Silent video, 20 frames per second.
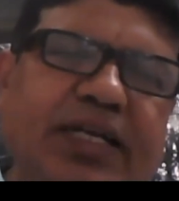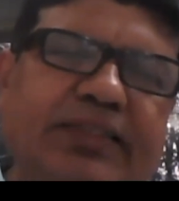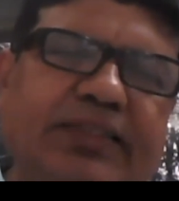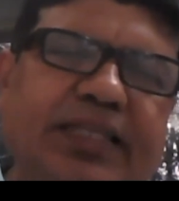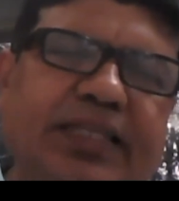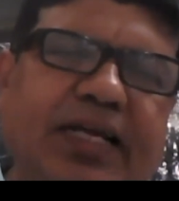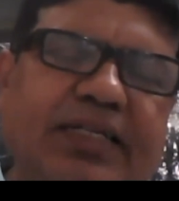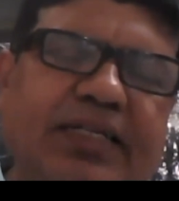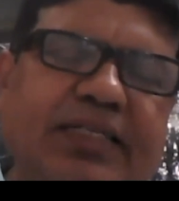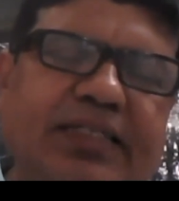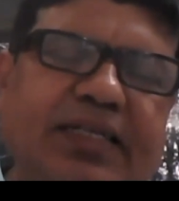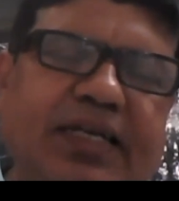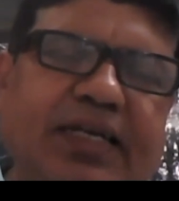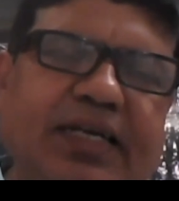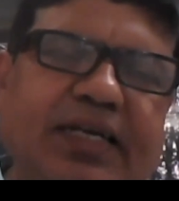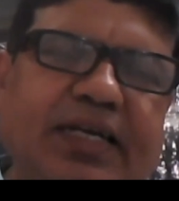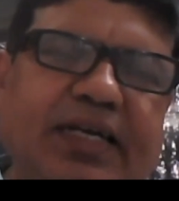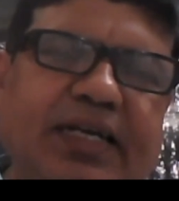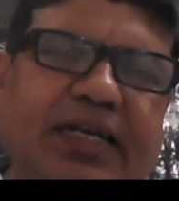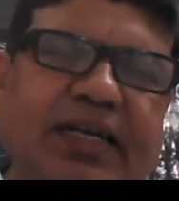that
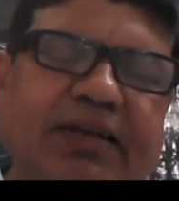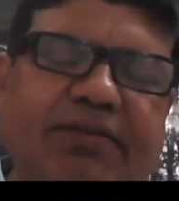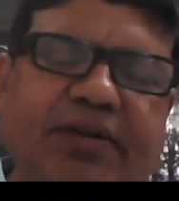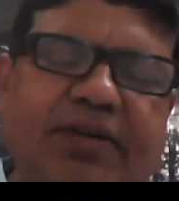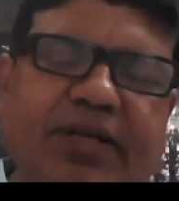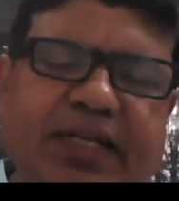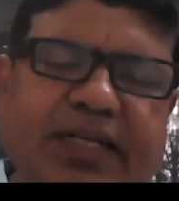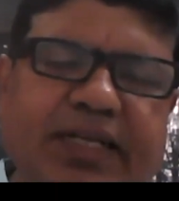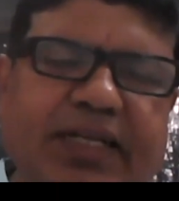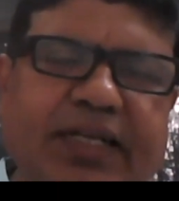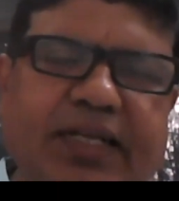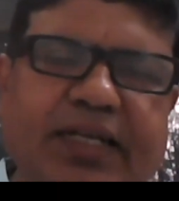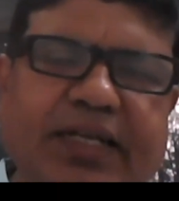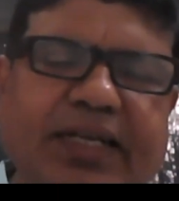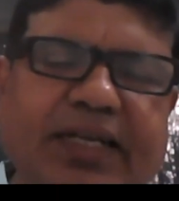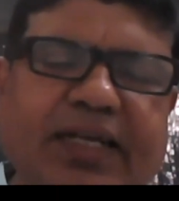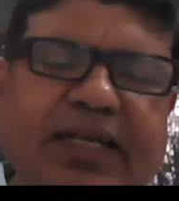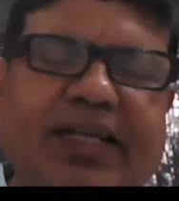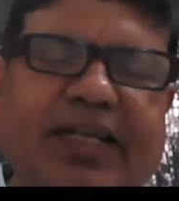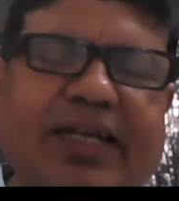in a very
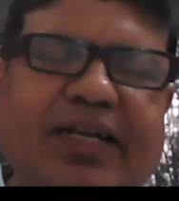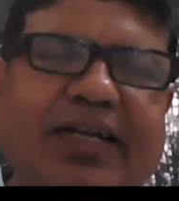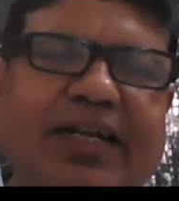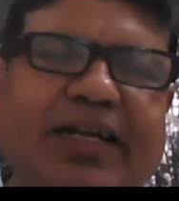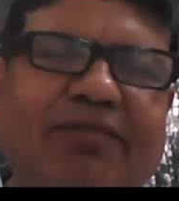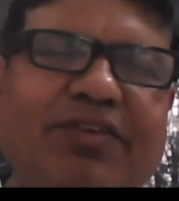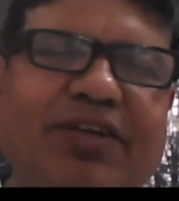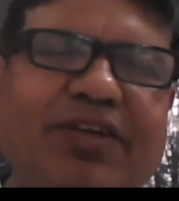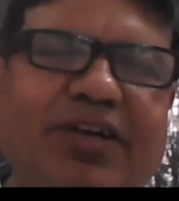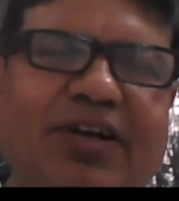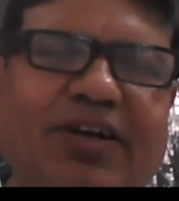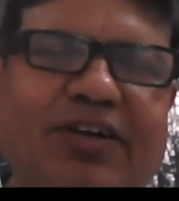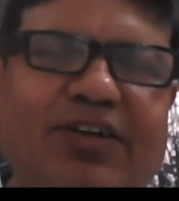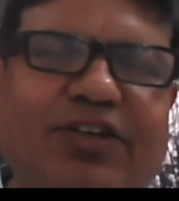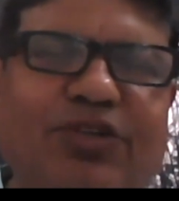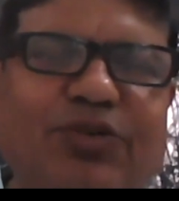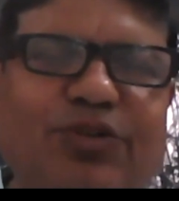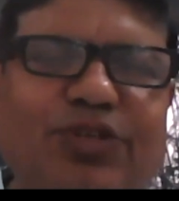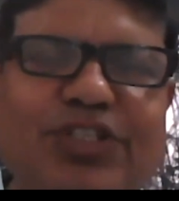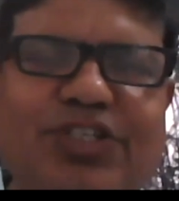difficult
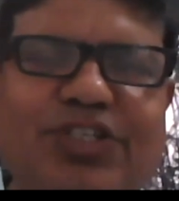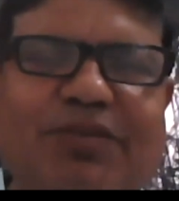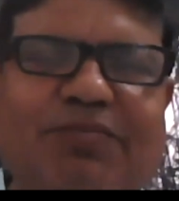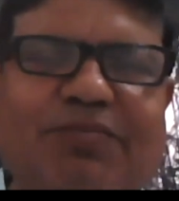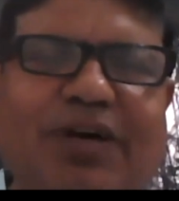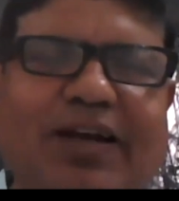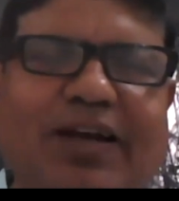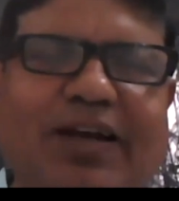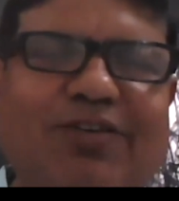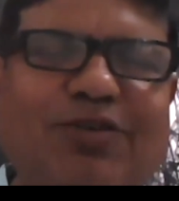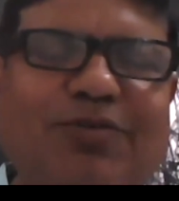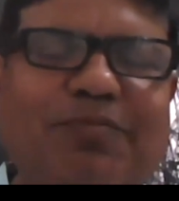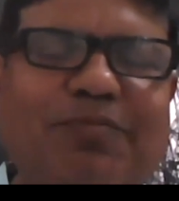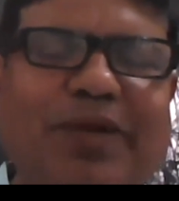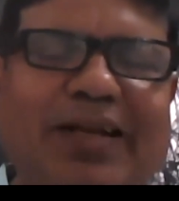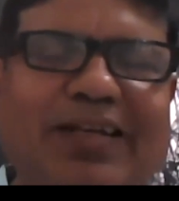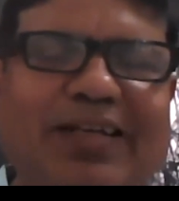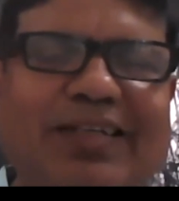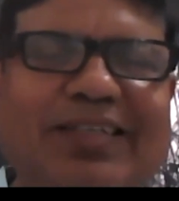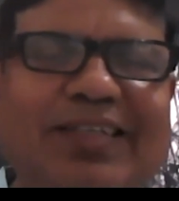twist of
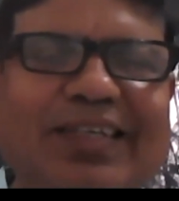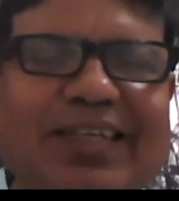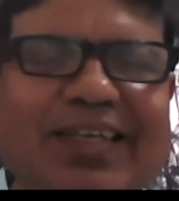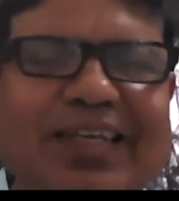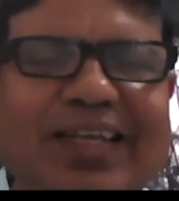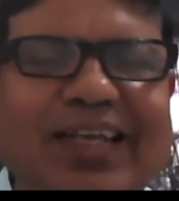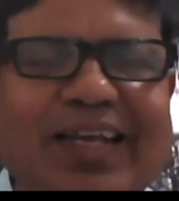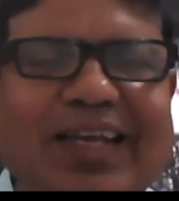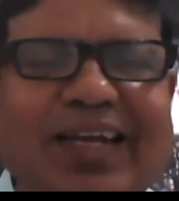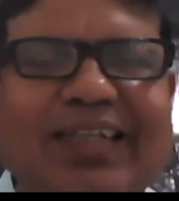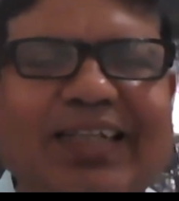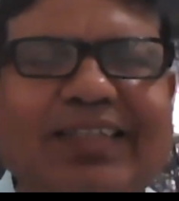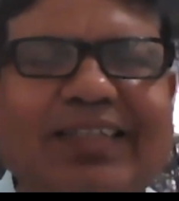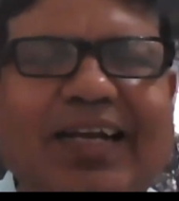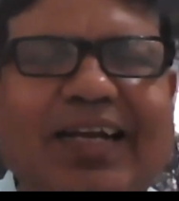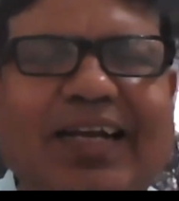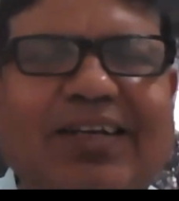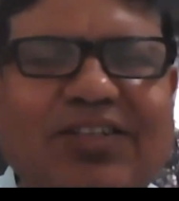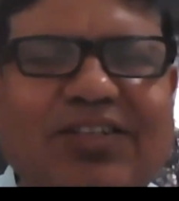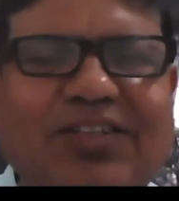argument
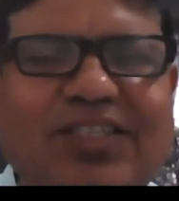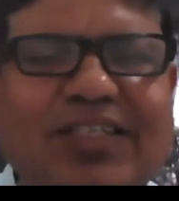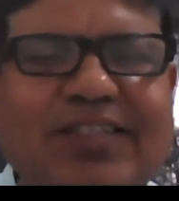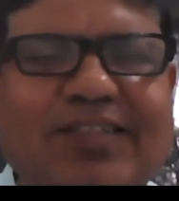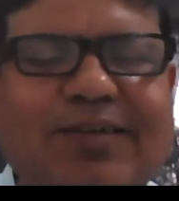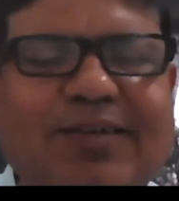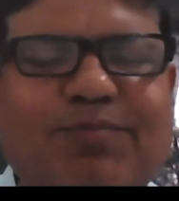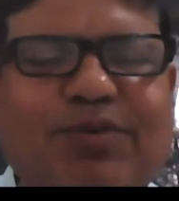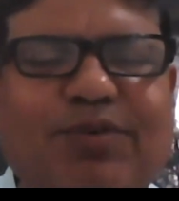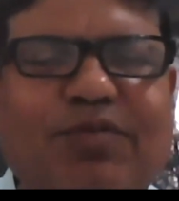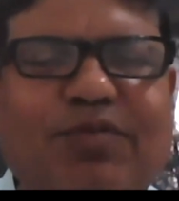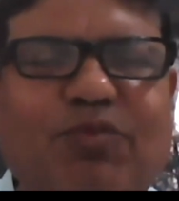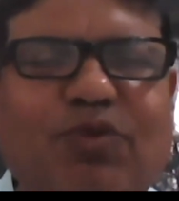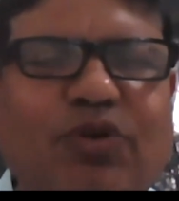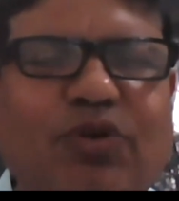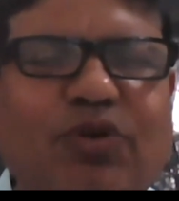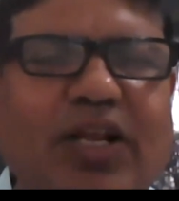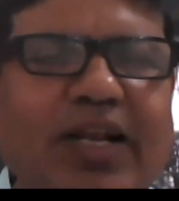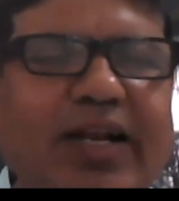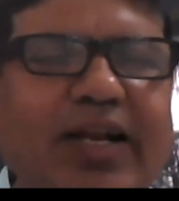that touches upon
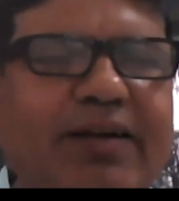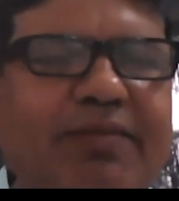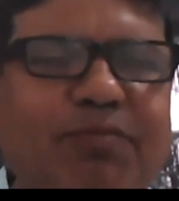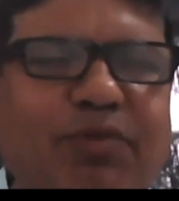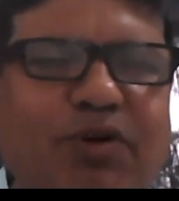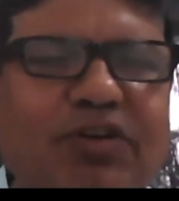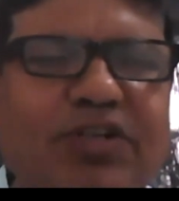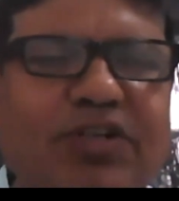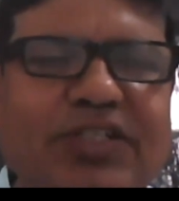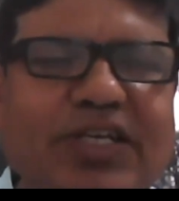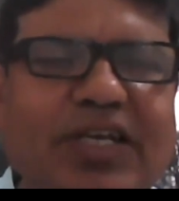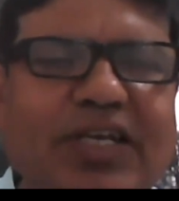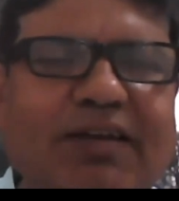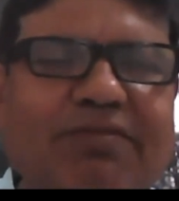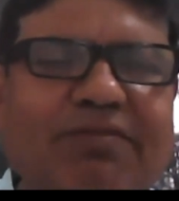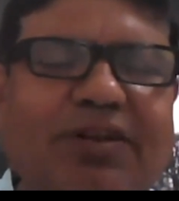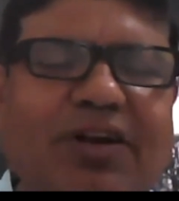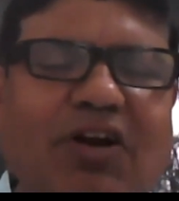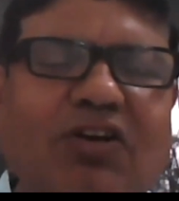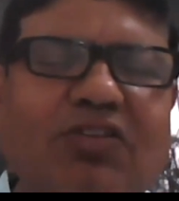moral and
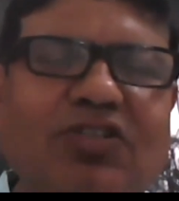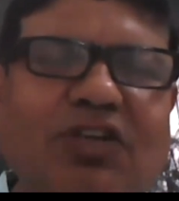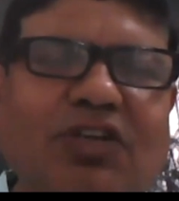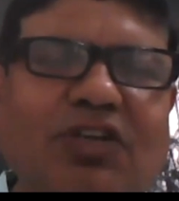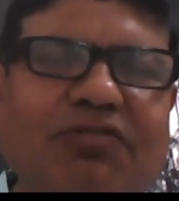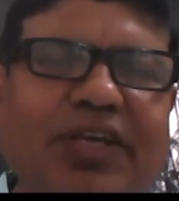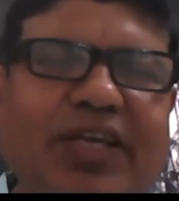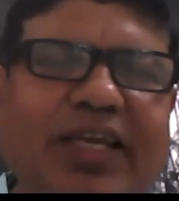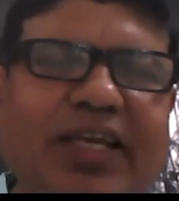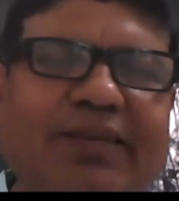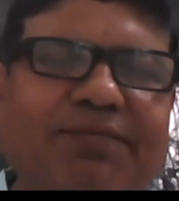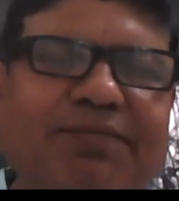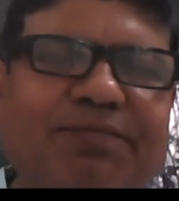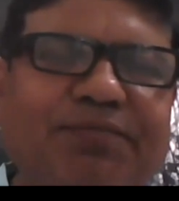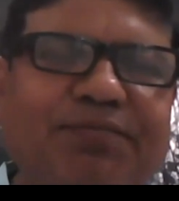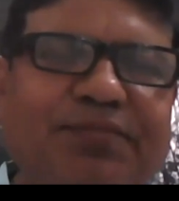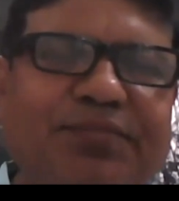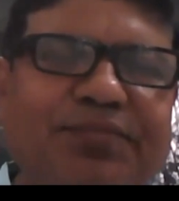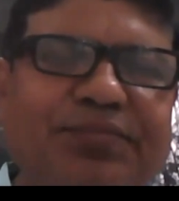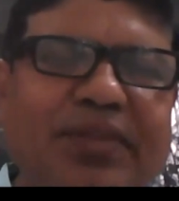political philosophy,
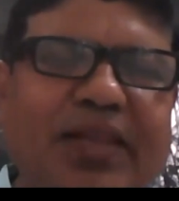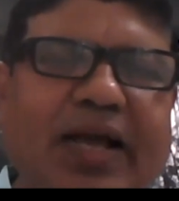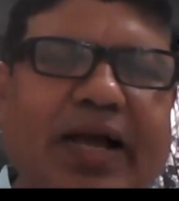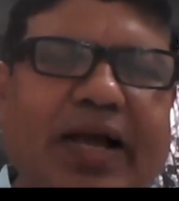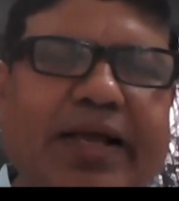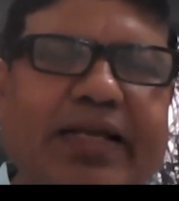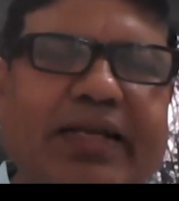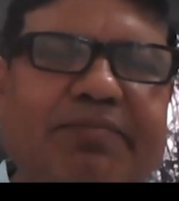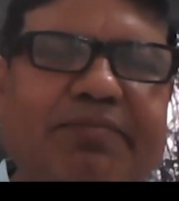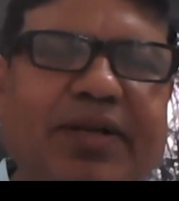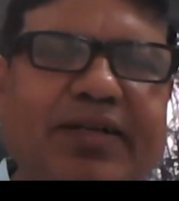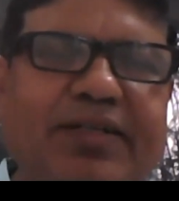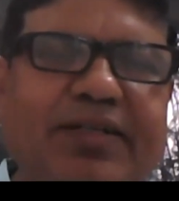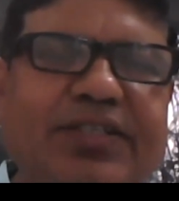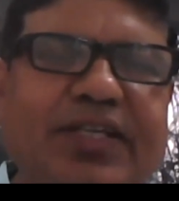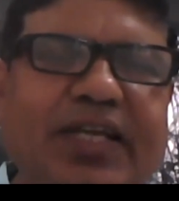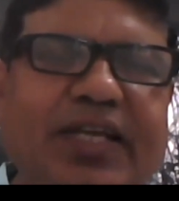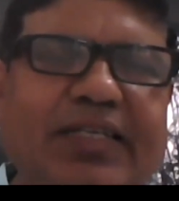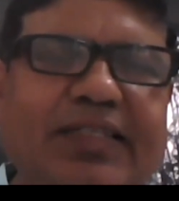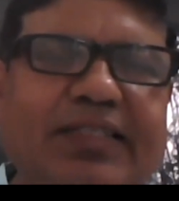Eichmann
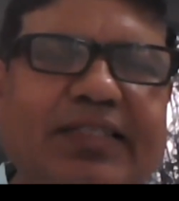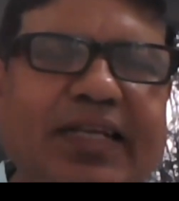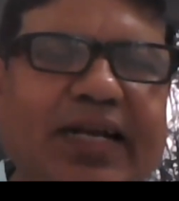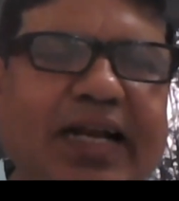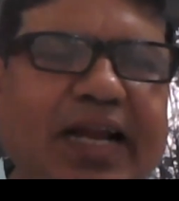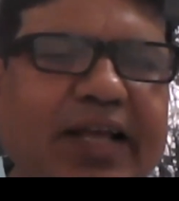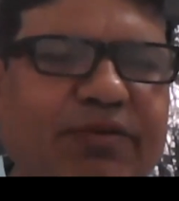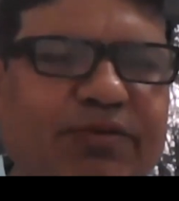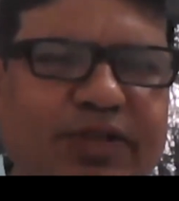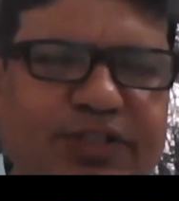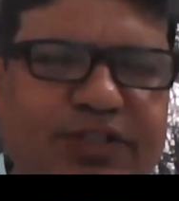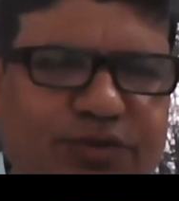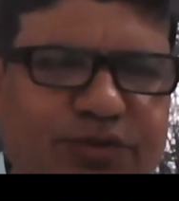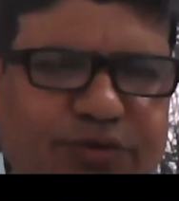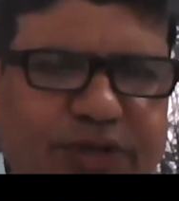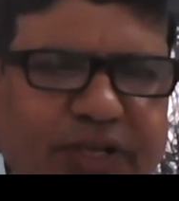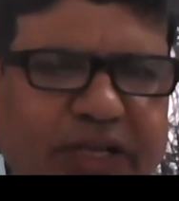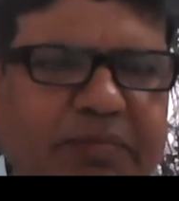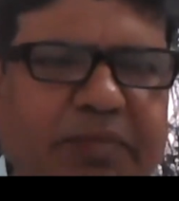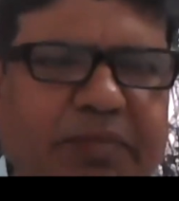says that I was
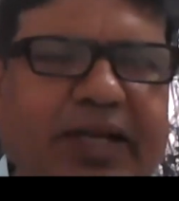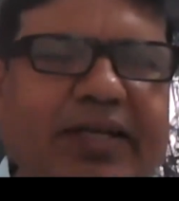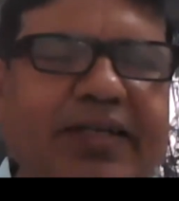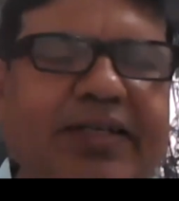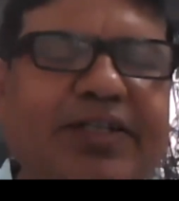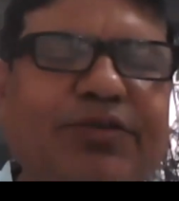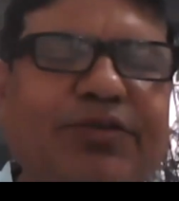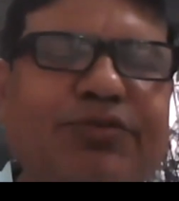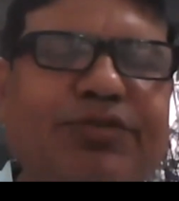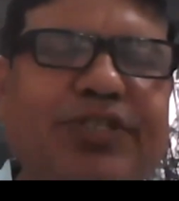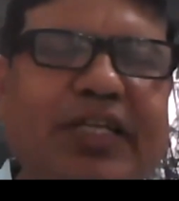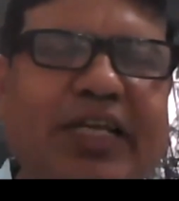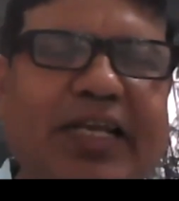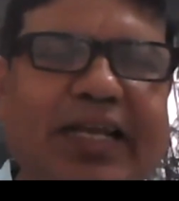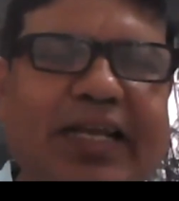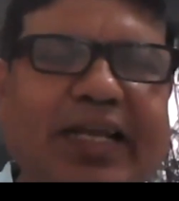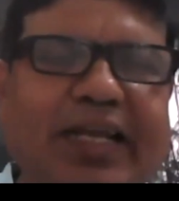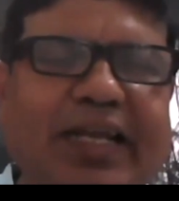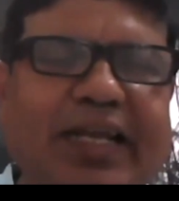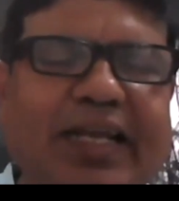doing my
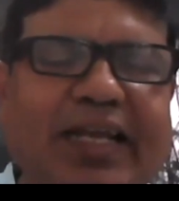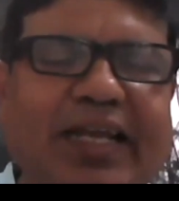duty,